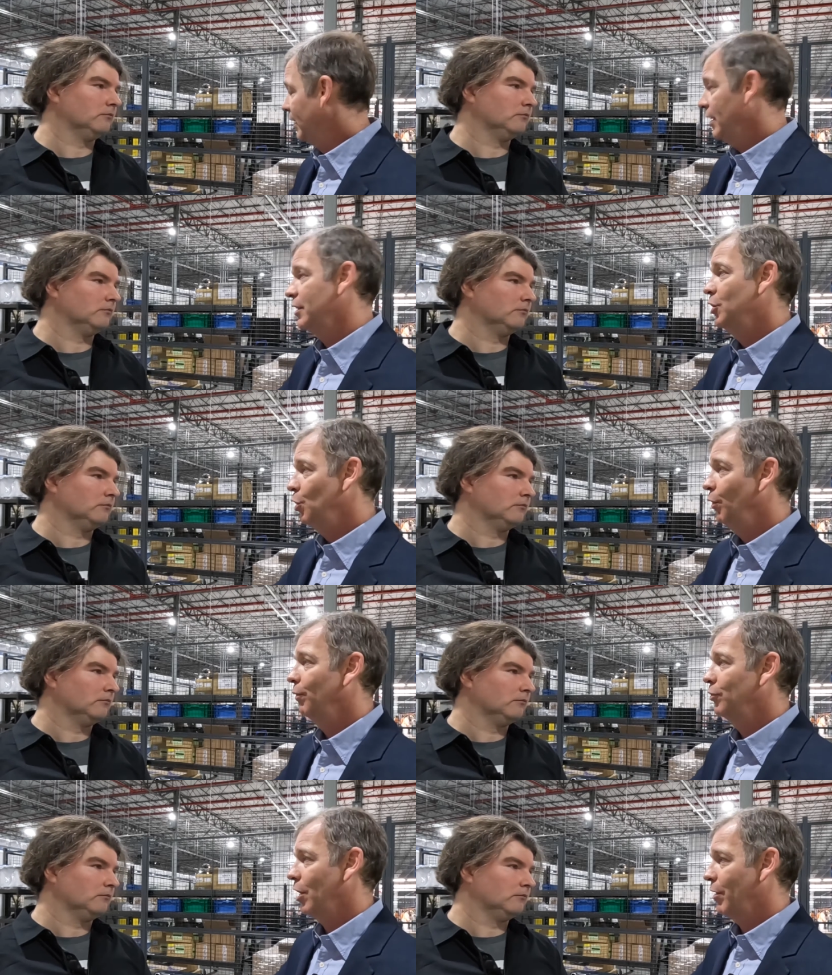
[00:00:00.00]
Speaker 1: these new
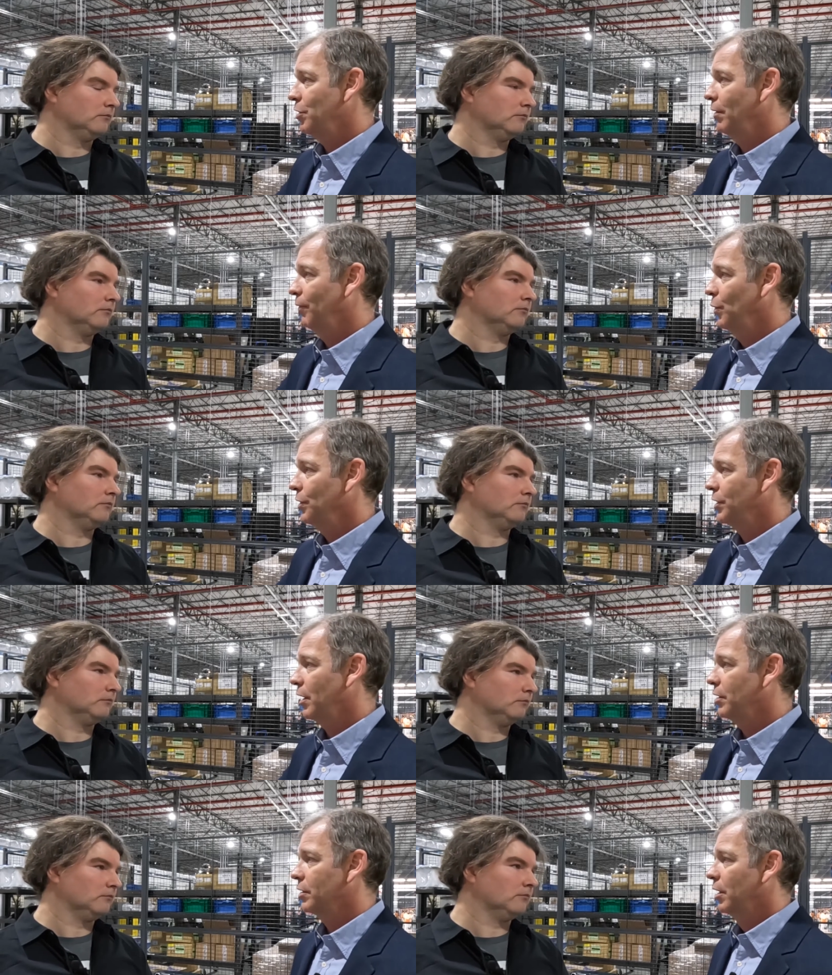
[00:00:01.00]
generation of fuel
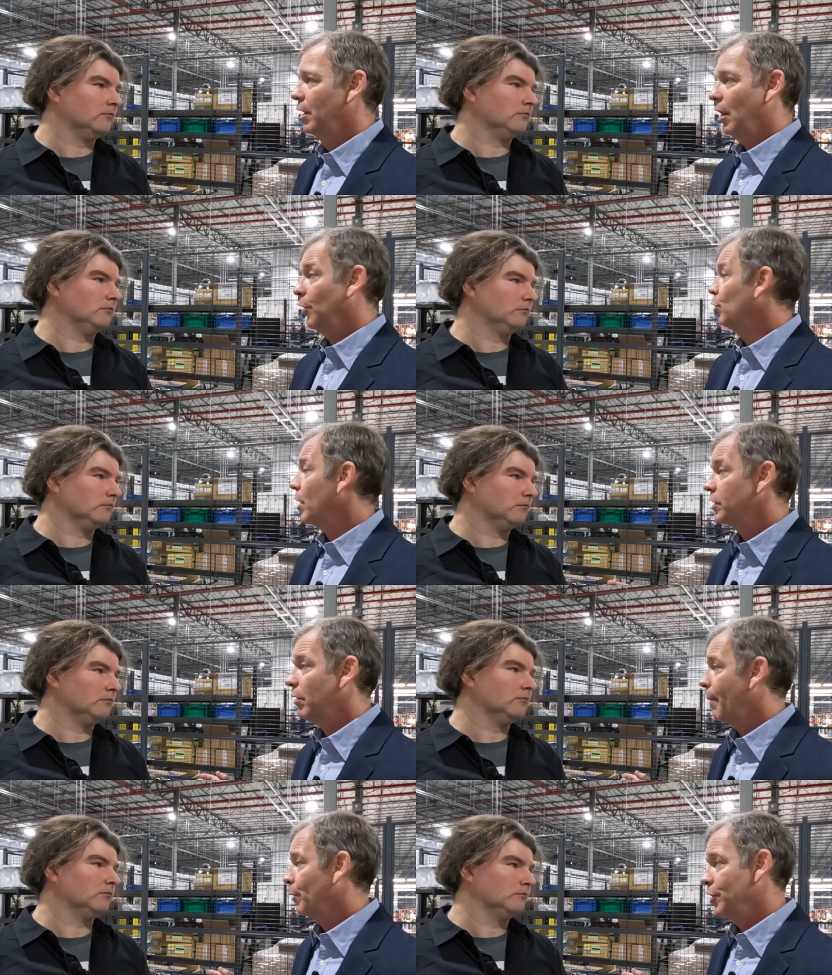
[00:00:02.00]
cells across our
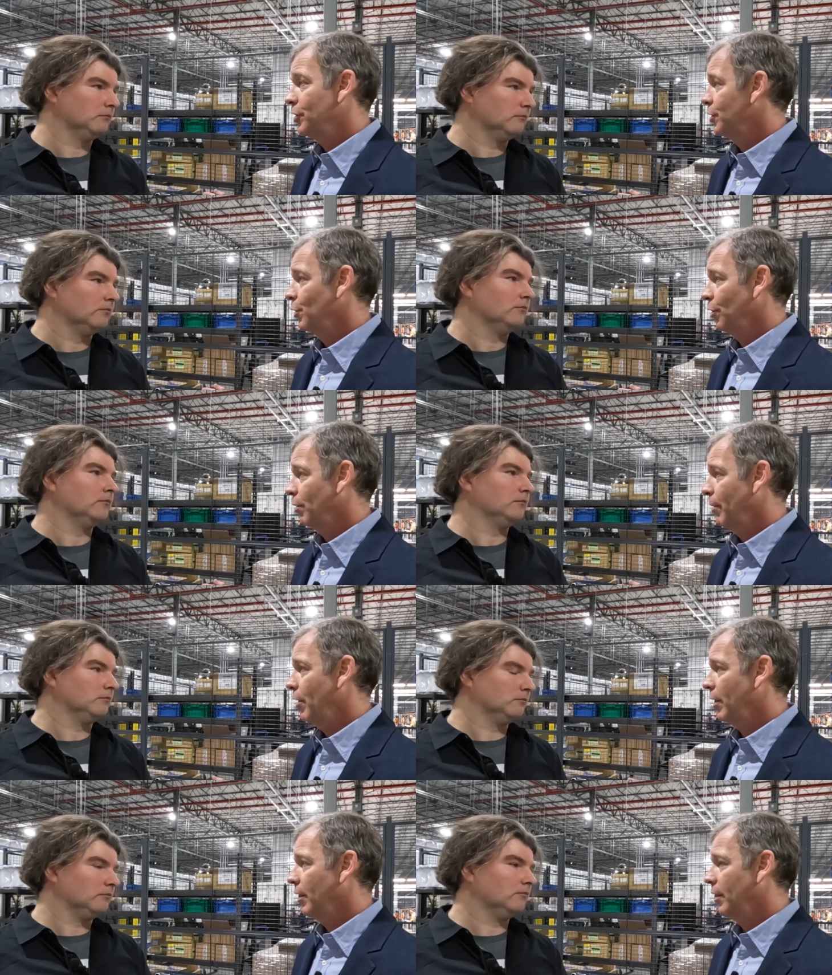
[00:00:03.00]
operations in North
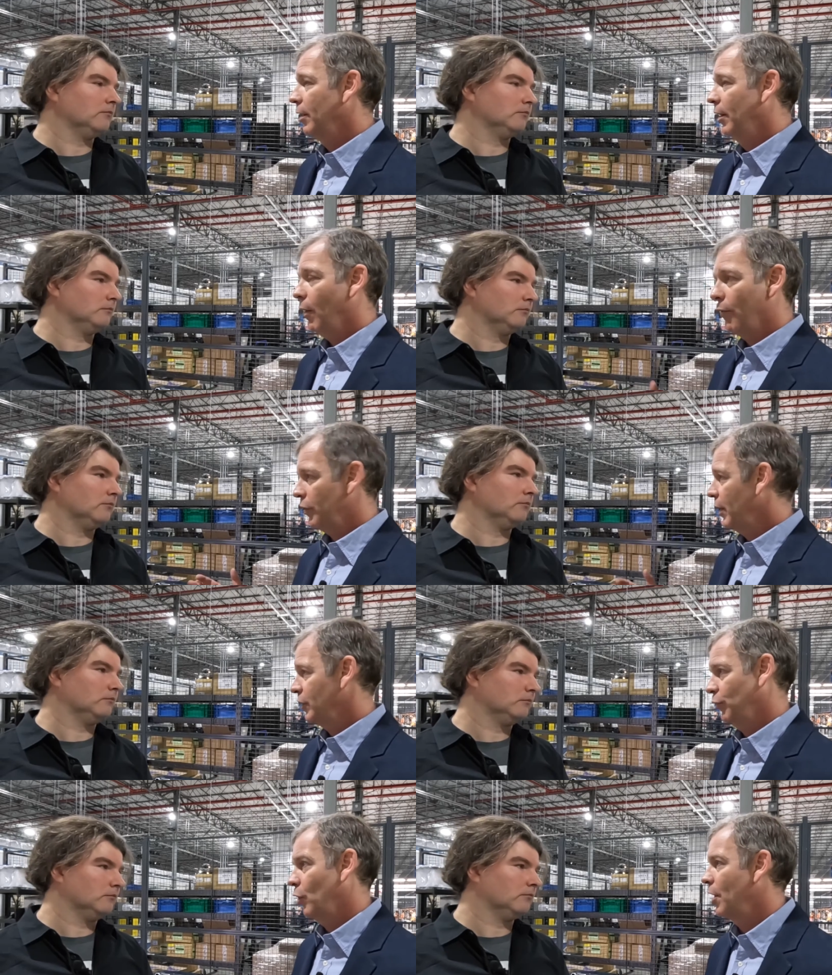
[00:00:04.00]
America over the
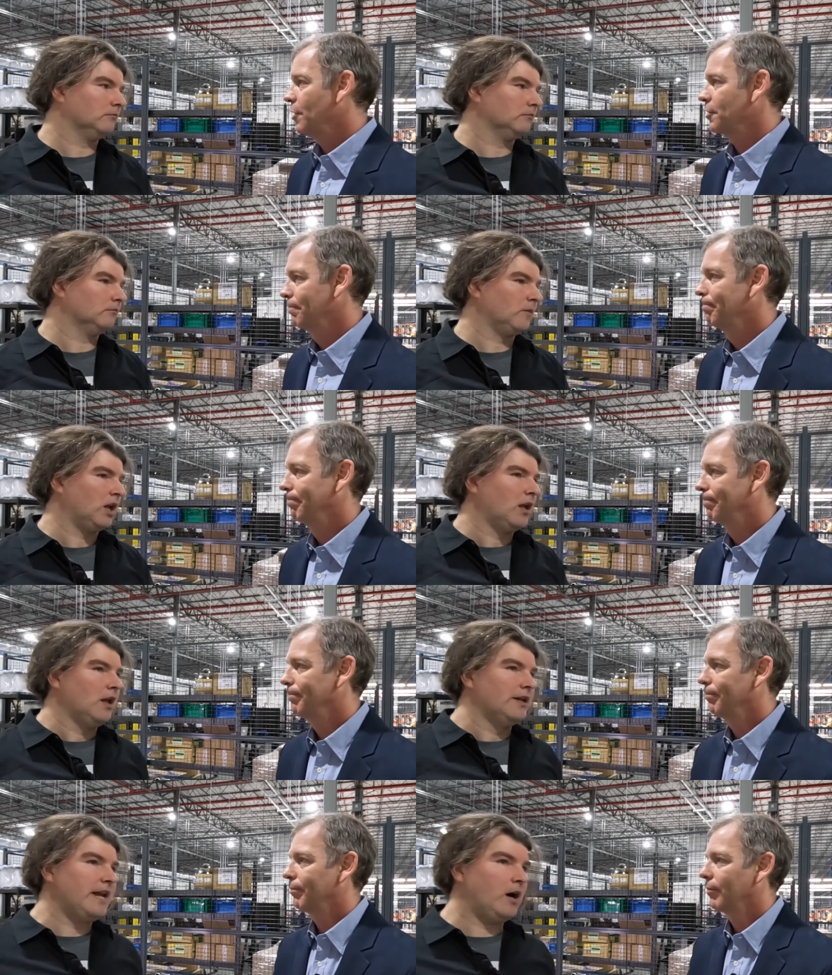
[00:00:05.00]
next few years.
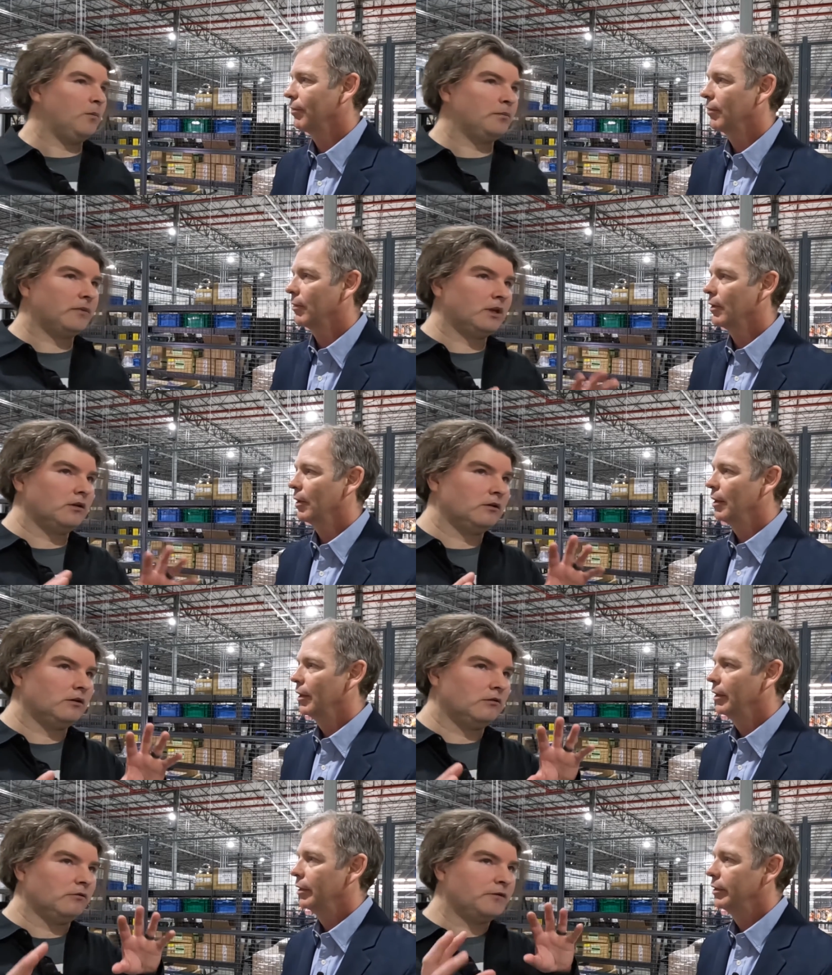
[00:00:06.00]
Speaker 2: Now,
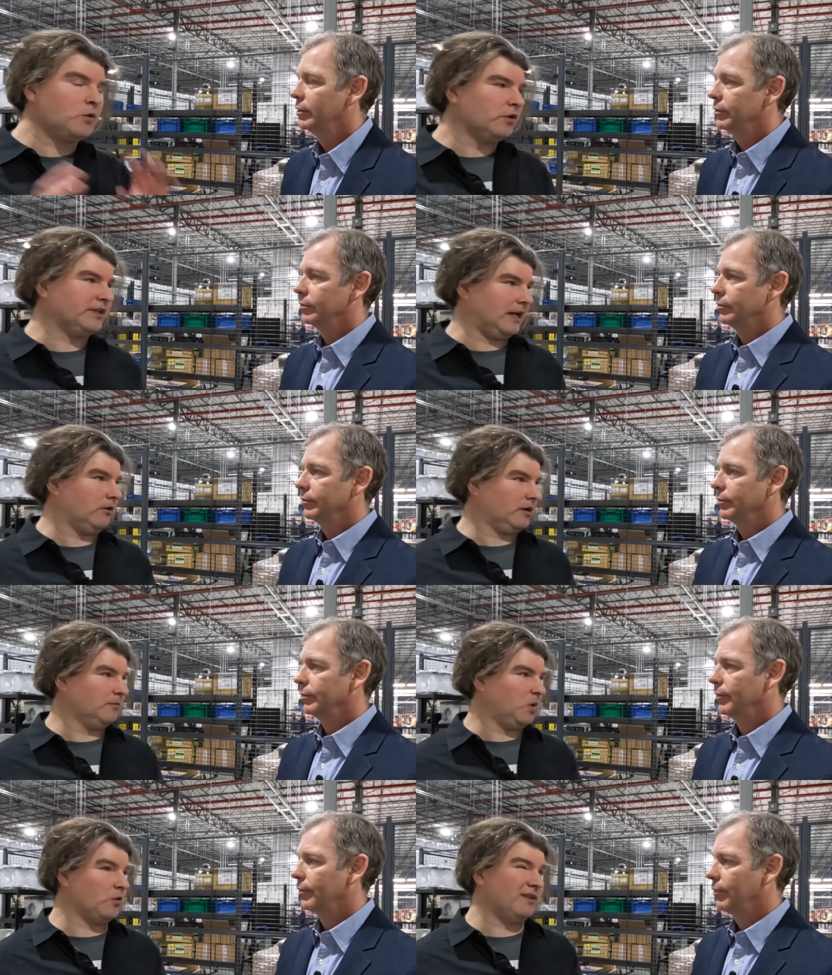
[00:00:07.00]
fuel cell
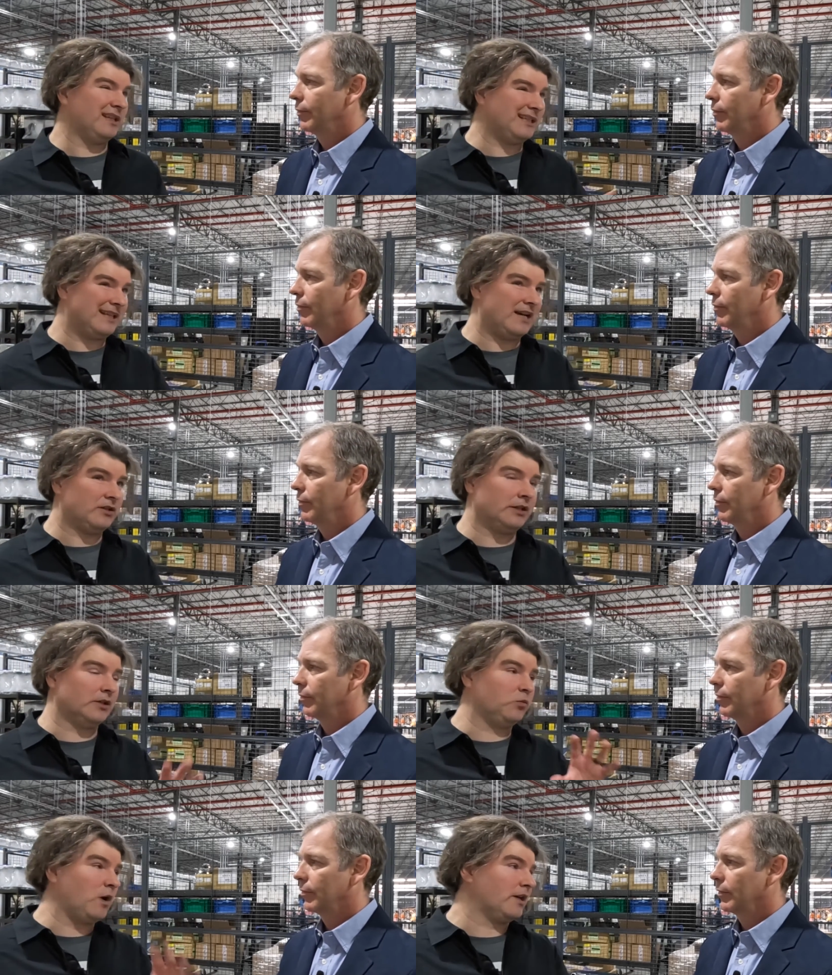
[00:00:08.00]
component. This is actually
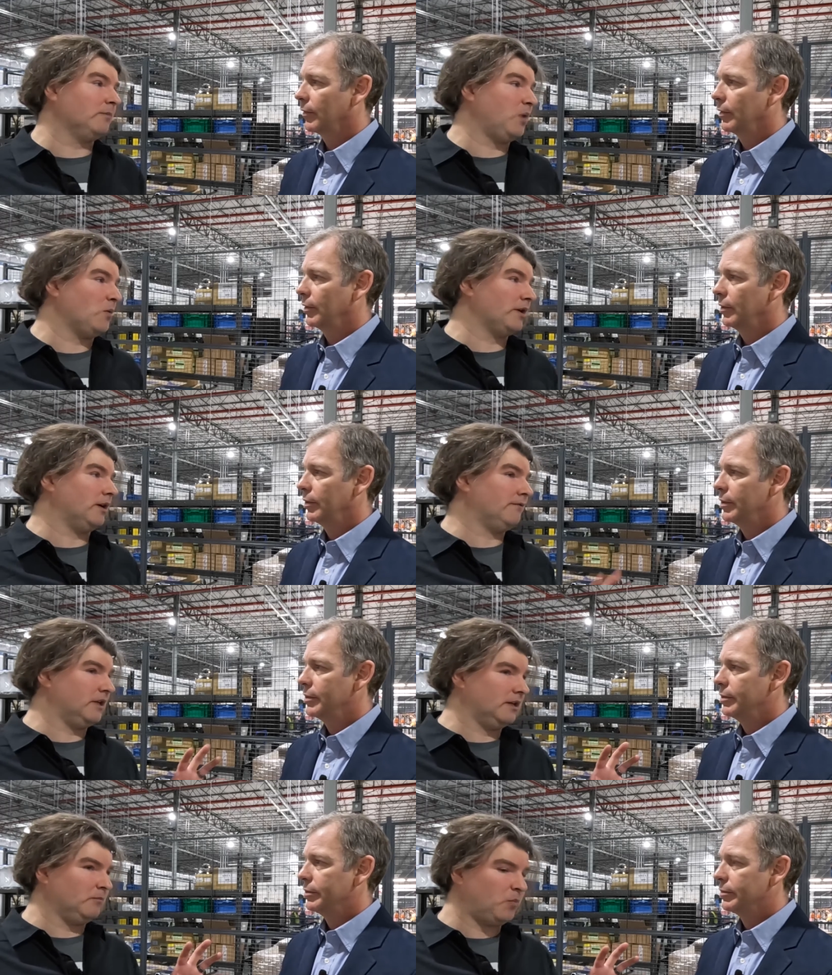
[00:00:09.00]
just one component of
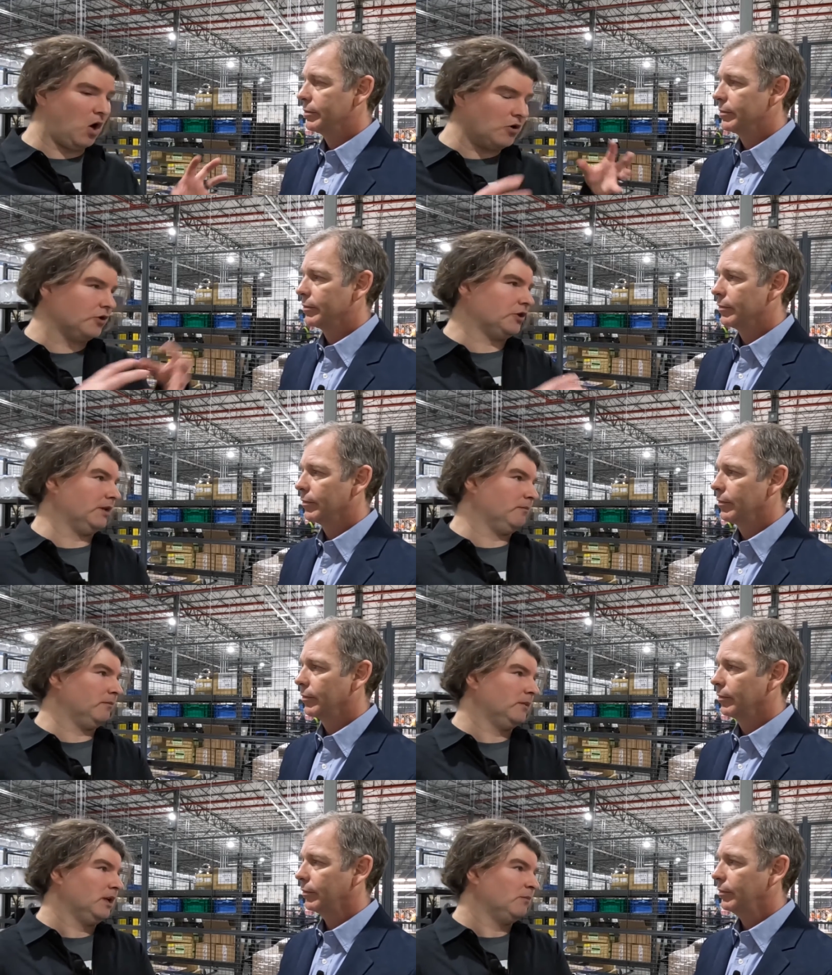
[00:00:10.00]
the partnership
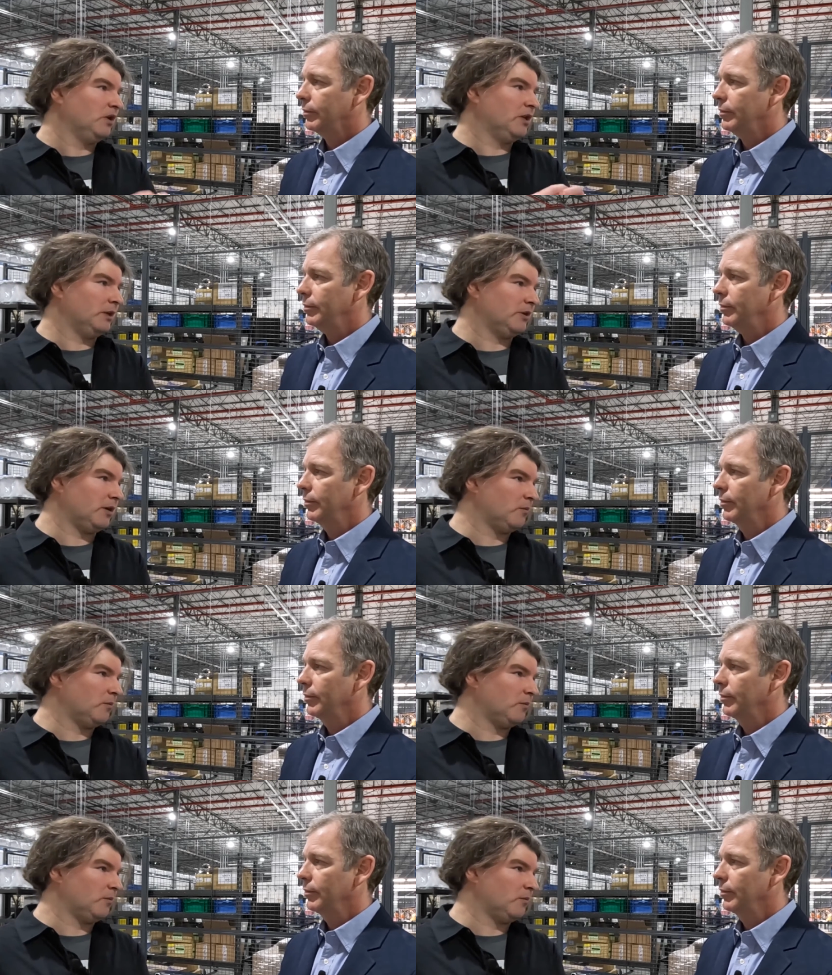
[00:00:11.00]
between General